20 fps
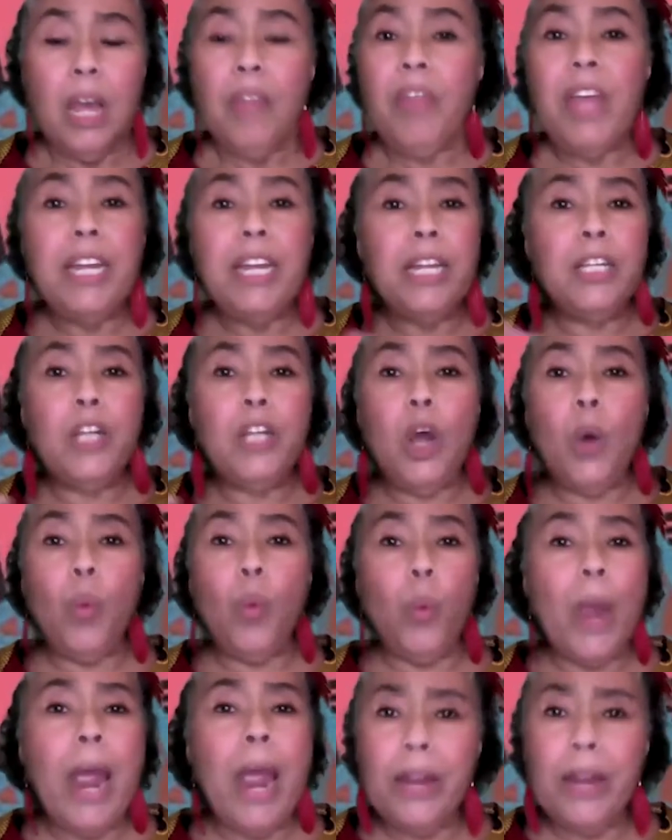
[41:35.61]
They didn't know
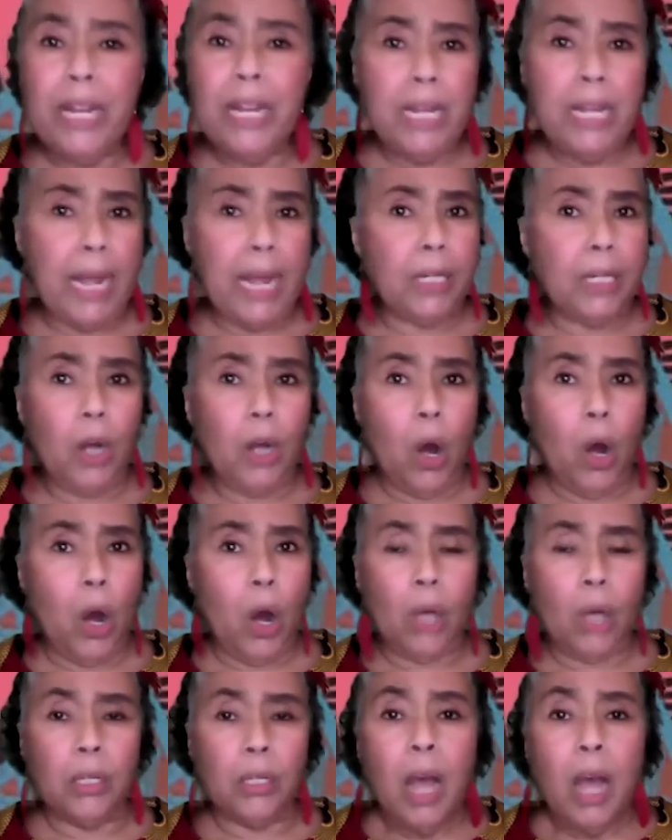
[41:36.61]
where he had
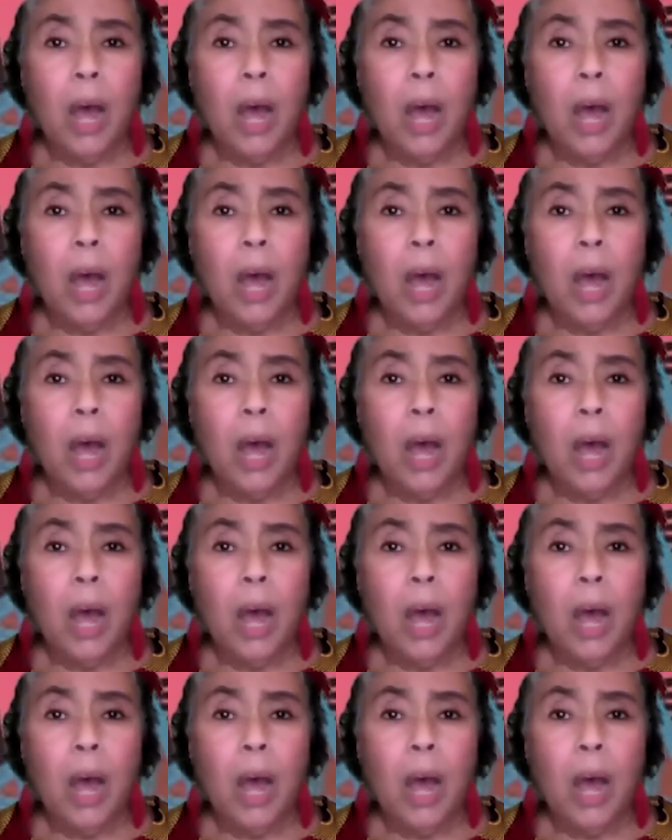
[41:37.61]
gone.